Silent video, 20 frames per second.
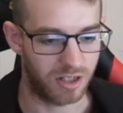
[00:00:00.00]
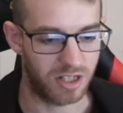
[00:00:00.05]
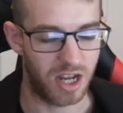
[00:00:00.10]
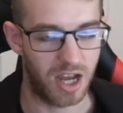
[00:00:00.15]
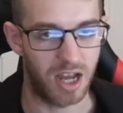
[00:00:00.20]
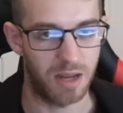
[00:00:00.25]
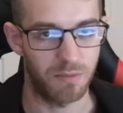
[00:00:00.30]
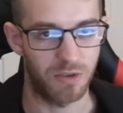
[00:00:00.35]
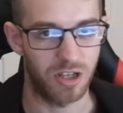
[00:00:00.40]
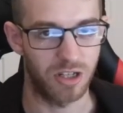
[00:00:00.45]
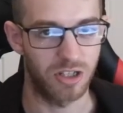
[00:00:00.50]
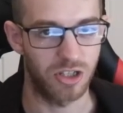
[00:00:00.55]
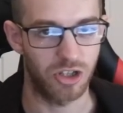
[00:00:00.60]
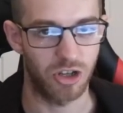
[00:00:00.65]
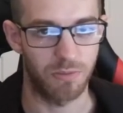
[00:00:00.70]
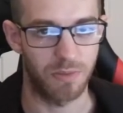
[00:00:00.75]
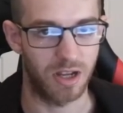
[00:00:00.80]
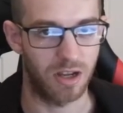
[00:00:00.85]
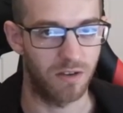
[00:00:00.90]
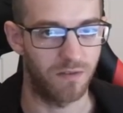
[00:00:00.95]
time
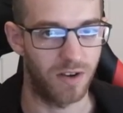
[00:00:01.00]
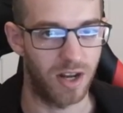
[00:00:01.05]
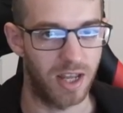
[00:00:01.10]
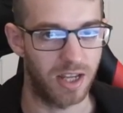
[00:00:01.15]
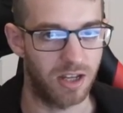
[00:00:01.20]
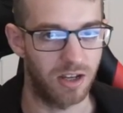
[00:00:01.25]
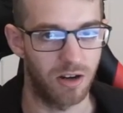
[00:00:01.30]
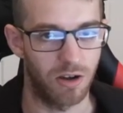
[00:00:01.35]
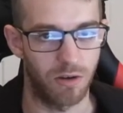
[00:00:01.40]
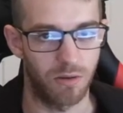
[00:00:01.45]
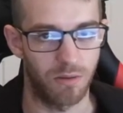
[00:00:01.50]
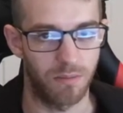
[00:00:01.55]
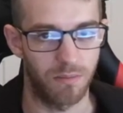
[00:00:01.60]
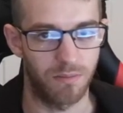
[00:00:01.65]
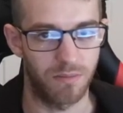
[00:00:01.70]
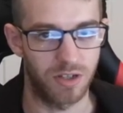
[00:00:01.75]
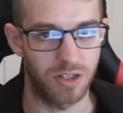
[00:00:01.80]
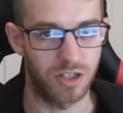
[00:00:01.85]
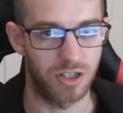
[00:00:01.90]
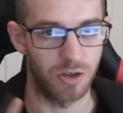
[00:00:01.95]
consuming of like,
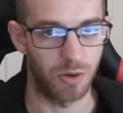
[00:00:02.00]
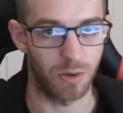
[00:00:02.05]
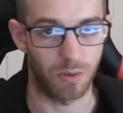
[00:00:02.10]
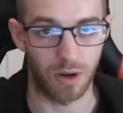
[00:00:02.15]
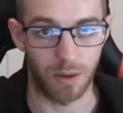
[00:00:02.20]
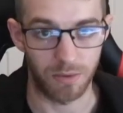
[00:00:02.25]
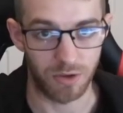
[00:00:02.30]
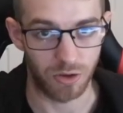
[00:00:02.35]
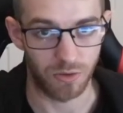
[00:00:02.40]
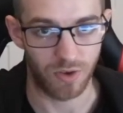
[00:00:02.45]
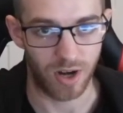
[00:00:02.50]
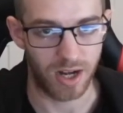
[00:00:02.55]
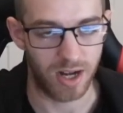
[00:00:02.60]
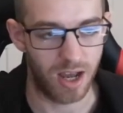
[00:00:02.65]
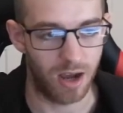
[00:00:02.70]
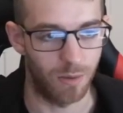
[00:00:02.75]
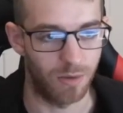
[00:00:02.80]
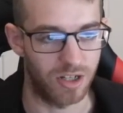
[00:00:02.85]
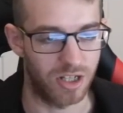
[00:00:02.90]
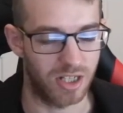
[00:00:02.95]
doing what I'm doing right
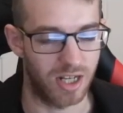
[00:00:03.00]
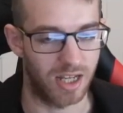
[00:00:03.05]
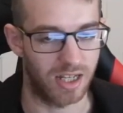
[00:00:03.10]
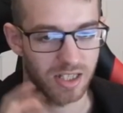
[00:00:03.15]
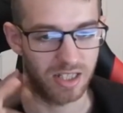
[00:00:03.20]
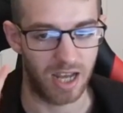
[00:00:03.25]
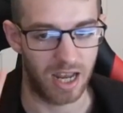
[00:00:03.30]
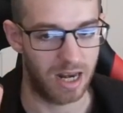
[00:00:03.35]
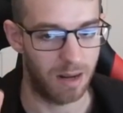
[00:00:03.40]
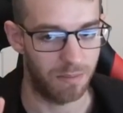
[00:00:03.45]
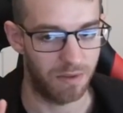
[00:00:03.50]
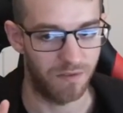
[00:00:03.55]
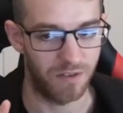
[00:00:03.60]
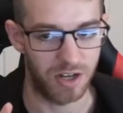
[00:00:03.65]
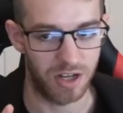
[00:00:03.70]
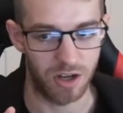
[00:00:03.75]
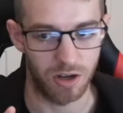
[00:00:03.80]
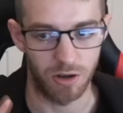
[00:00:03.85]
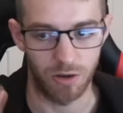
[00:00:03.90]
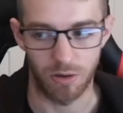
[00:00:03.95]
now, which is like setting up the
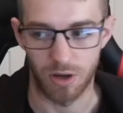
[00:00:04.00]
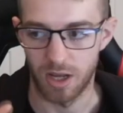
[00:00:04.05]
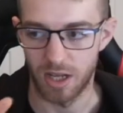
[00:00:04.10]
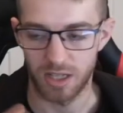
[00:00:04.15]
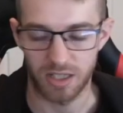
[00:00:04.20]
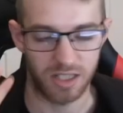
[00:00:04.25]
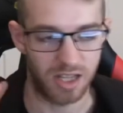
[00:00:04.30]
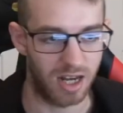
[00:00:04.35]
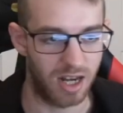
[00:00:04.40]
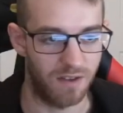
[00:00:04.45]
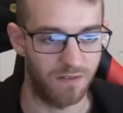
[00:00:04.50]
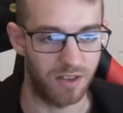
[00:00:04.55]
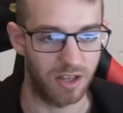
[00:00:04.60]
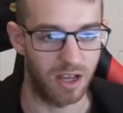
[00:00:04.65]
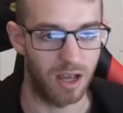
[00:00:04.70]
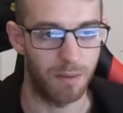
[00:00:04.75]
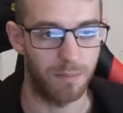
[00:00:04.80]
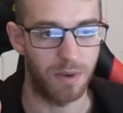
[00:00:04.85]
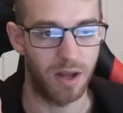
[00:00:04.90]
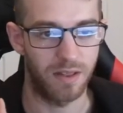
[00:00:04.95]
video, setting everything
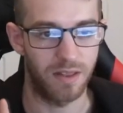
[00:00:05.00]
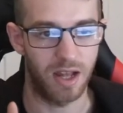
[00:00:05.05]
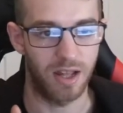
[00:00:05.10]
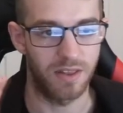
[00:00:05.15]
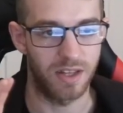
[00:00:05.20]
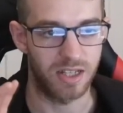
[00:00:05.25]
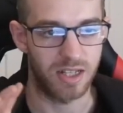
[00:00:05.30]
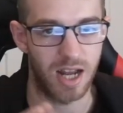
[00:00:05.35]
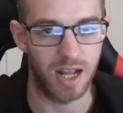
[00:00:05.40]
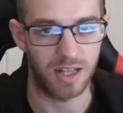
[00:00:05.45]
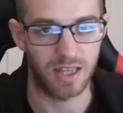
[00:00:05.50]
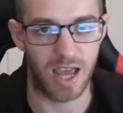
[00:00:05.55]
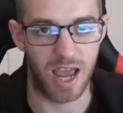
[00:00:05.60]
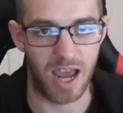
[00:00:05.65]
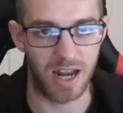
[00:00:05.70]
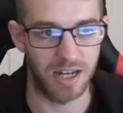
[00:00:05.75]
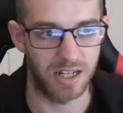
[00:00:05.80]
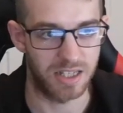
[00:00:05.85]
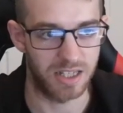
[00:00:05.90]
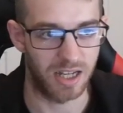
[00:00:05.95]
up, and then there's like the
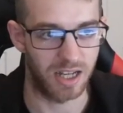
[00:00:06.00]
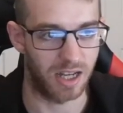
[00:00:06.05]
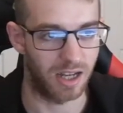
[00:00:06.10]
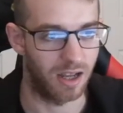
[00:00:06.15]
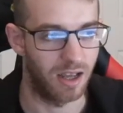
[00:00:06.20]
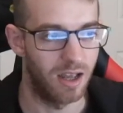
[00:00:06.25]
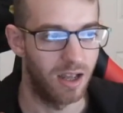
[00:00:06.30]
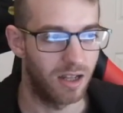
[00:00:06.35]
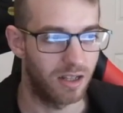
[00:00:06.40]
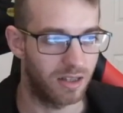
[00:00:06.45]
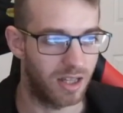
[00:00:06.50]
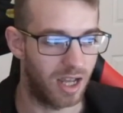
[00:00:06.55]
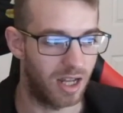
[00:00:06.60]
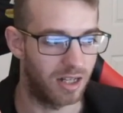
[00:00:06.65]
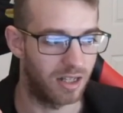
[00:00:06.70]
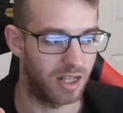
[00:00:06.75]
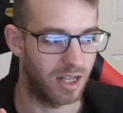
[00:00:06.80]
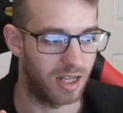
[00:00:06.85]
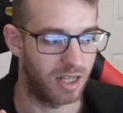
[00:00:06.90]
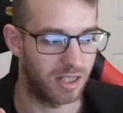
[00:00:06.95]
editing.
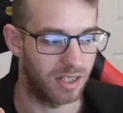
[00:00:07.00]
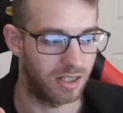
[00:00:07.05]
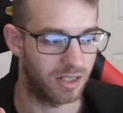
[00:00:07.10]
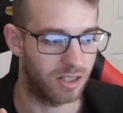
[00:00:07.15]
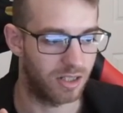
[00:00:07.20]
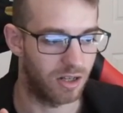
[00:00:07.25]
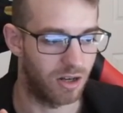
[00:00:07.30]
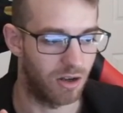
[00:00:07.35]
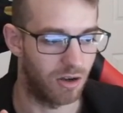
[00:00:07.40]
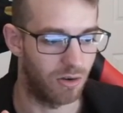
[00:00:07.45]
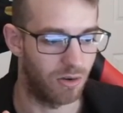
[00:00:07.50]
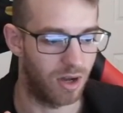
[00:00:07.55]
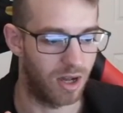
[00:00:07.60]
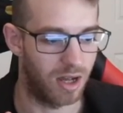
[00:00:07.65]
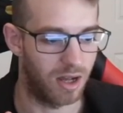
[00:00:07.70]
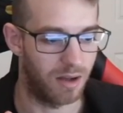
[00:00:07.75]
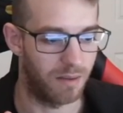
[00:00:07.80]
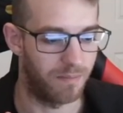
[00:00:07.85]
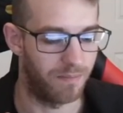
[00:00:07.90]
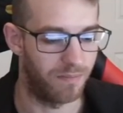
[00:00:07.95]
Then there's,
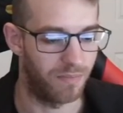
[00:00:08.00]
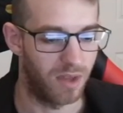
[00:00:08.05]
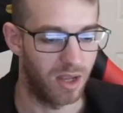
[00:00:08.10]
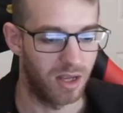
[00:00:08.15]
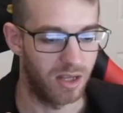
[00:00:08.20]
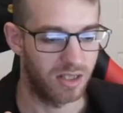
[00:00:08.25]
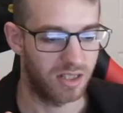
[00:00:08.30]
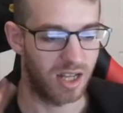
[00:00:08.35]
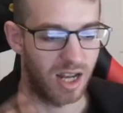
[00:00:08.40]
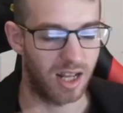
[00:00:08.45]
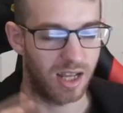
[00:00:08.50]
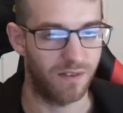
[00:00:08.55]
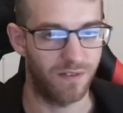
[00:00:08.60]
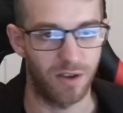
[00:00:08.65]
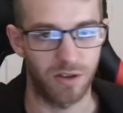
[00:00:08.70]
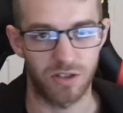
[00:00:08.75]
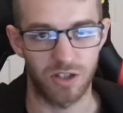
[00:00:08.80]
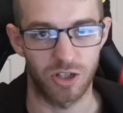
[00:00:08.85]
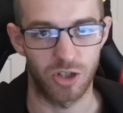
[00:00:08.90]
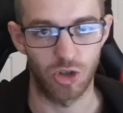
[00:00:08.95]
say like if
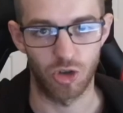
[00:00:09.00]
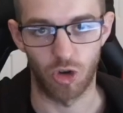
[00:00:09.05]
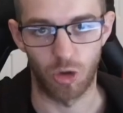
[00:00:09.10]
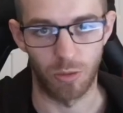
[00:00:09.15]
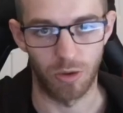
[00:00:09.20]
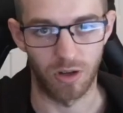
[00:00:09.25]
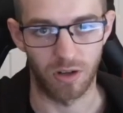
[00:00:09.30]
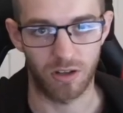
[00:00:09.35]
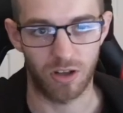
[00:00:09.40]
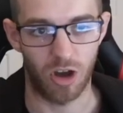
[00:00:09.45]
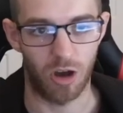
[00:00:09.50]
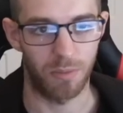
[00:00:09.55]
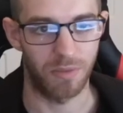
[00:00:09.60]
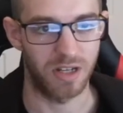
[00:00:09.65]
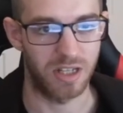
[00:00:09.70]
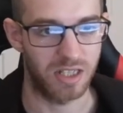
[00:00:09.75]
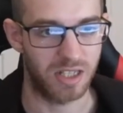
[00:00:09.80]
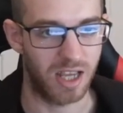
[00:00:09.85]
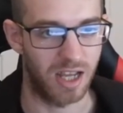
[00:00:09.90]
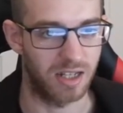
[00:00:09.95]
I was to do normal
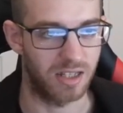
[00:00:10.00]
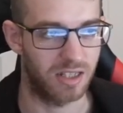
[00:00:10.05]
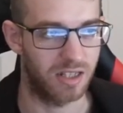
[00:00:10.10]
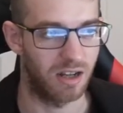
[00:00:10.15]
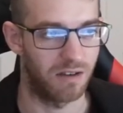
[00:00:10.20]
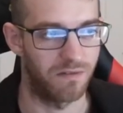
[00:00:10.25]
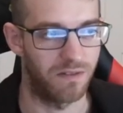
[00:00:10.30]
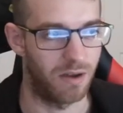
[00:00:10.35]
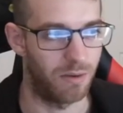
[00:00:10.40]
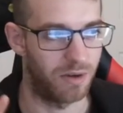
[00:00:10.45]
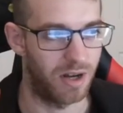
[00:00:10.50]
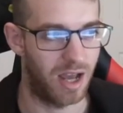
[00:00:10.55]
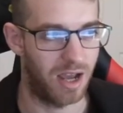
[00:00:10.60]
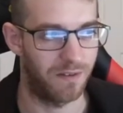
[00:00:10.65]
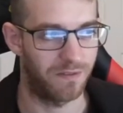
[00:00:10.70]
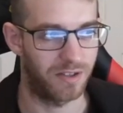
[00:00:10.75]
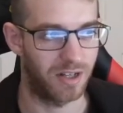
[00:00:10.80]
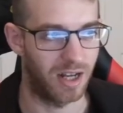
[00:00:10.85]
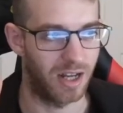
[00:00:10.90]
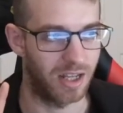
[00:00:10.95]
comedy skit stuff, I would
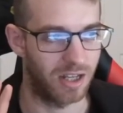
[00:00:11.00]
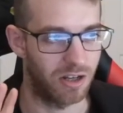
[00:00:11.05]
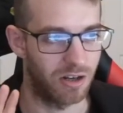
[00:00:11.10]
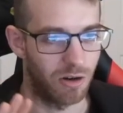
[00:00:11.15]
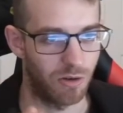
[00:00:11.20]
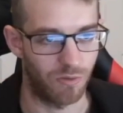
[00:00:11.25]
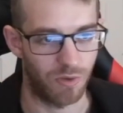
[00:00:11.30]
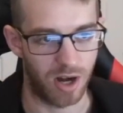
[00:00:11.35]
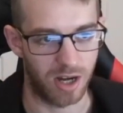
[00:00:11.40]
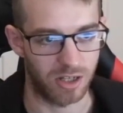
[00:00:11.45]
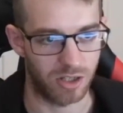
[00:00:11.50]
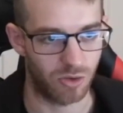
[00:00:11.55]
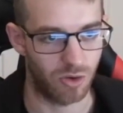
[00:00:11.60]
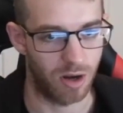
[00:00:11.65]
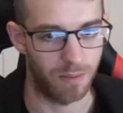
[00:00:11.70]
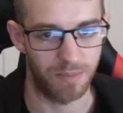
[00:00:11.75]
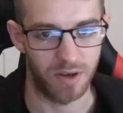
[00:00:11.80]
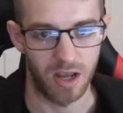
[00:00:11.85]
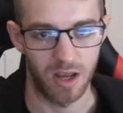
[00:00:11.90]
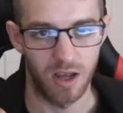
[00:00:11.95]
have to like, write a
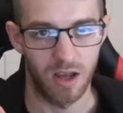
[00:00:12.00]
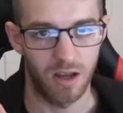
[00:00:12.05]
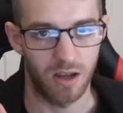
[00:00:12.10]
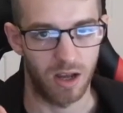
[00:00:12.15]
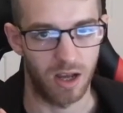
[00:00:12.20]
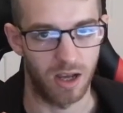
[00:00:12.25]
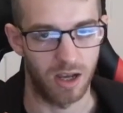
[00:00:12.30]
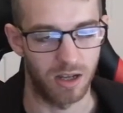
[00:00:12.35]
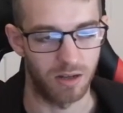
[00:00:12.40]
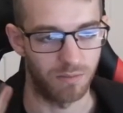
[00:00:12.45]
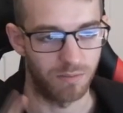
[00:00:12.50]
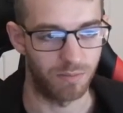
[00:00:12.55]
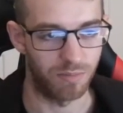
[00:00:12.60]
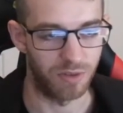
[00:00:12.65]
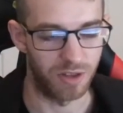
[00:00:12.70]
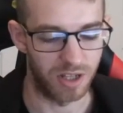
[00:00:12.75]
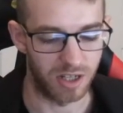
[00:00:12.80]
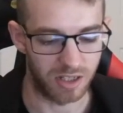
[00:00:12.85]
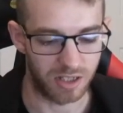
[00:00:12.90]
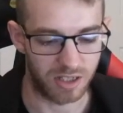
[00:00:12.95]
script,
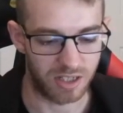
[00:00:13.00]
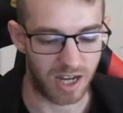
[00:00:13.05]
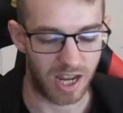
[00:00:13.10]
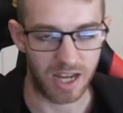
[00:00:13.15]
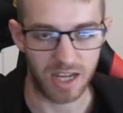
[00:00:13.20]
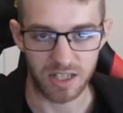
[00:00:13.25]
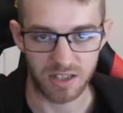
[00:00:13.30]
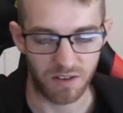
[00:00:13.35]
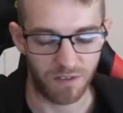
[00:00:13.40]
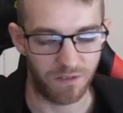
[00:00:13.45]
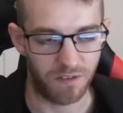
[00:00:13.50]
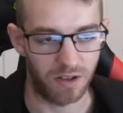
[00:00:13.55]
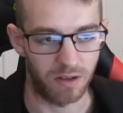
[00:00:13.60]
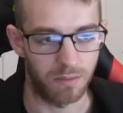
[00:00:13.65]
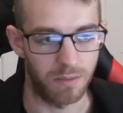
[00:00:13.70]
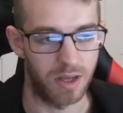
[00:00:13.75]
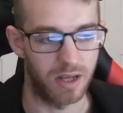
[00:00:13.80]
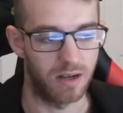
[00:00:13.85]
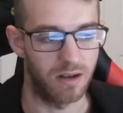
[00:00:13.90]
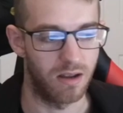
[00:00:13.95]
the days of
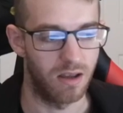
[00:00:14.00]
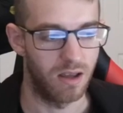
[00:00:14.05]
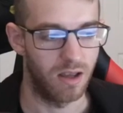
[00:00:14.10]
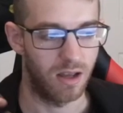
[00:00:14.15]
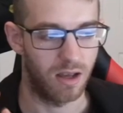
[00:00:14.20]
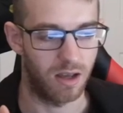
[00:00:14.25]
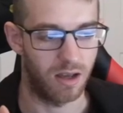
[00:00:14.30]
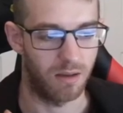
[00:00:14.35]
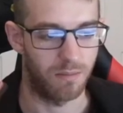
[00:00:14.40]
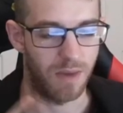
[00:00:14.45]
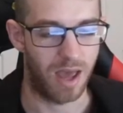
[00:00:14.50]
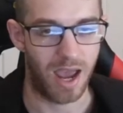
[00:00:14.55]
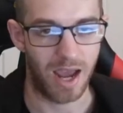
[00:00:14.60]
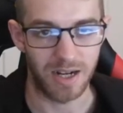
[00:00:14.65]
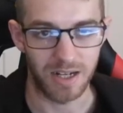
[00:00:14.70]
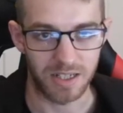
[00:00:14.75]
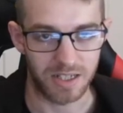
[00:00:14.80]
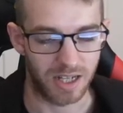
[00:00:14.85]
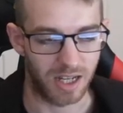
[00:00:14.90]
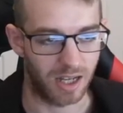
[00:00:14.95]
filming,
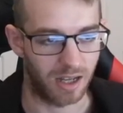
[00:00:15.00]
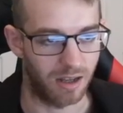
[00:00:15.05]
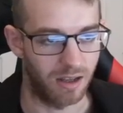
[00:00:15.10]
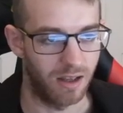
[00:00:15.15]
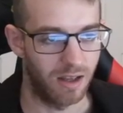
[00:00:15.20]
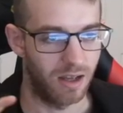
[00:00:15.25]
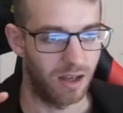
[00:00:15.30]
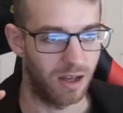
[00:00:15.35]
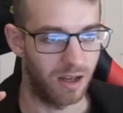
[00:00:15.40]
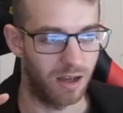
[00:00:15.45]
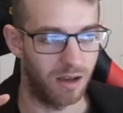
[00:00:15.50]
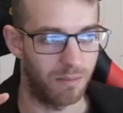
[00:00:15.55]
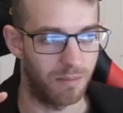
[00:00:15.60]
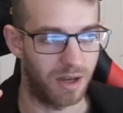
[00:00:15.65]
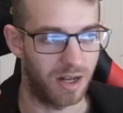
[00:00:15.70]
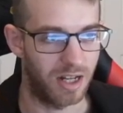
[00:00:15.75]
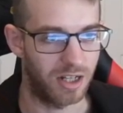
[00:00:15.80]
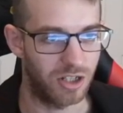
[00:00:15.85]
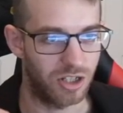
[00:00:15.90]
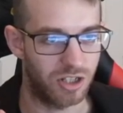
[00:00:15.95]
editing,
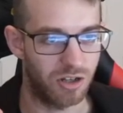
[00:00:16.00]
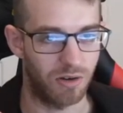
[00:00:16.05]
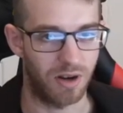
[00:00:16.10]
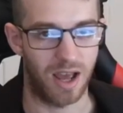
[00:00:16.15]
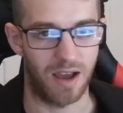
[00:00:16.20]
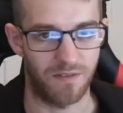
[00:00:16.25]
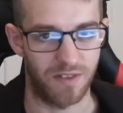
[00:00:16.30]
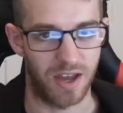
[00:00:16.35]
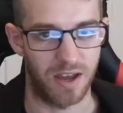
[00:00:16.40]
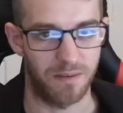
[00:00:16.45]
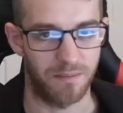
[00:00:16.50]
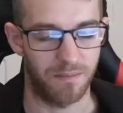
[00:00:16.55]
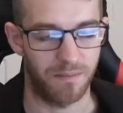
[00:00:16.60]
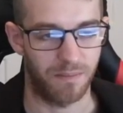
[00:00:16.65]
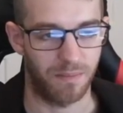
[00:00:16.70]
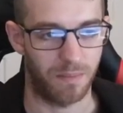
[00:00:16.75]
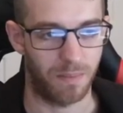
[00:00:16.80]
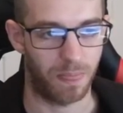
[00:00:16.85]
and I just don't have that.